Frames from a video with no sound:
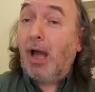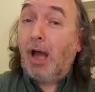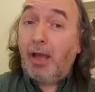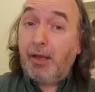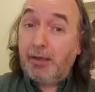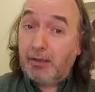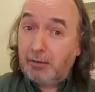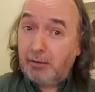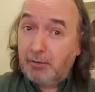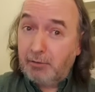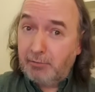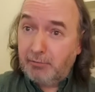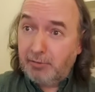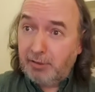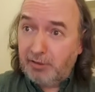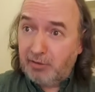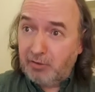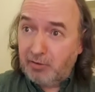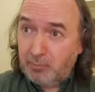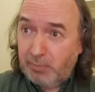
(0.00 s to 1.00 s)
I could
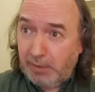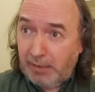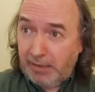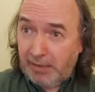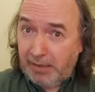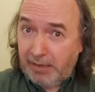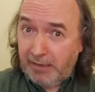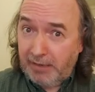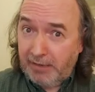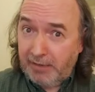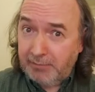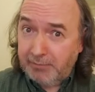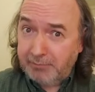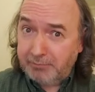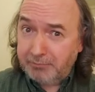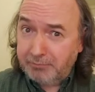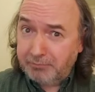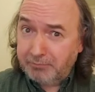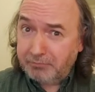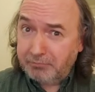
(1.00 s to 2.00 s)
reach my hand,
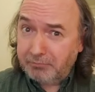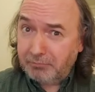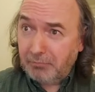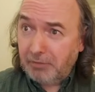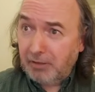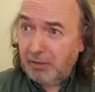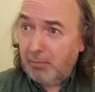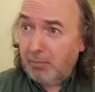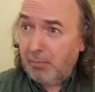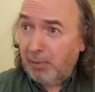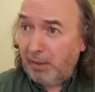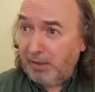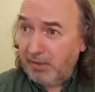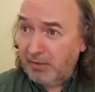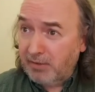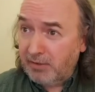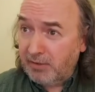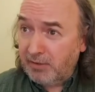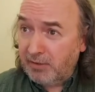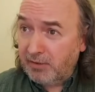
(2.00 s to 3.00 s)

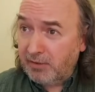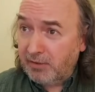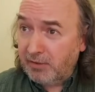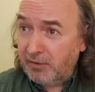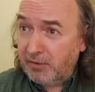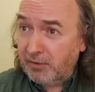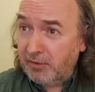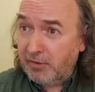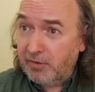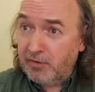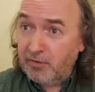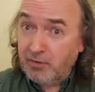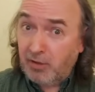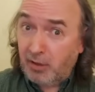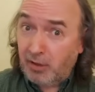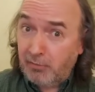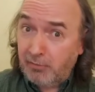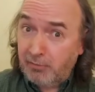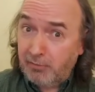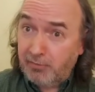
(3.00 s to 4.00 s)
place it on the
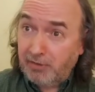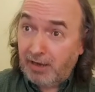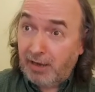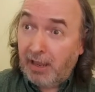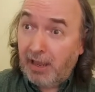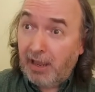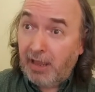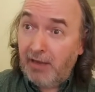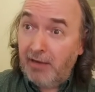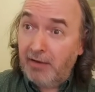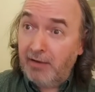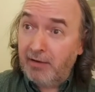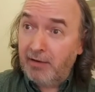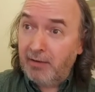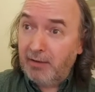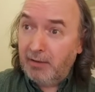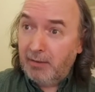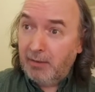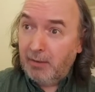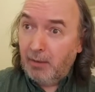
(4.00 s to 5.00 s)
soft and
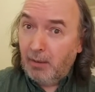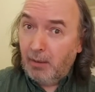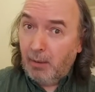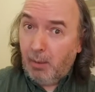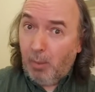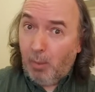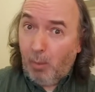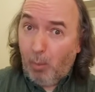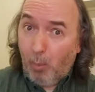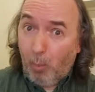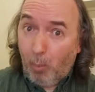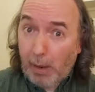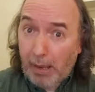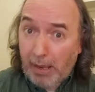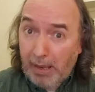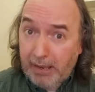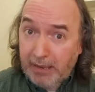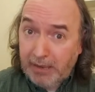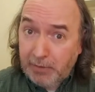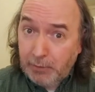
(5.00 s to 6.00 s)

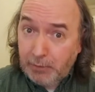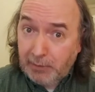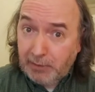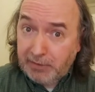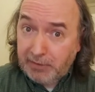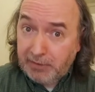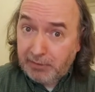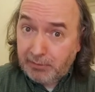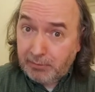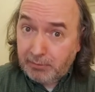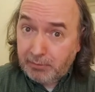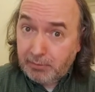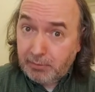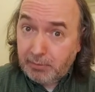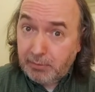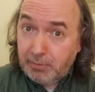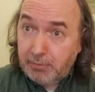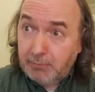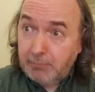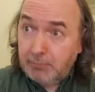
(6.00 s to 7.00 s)
where you let it
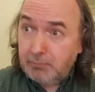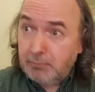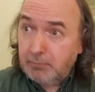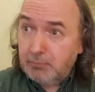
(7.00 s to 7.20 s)
through.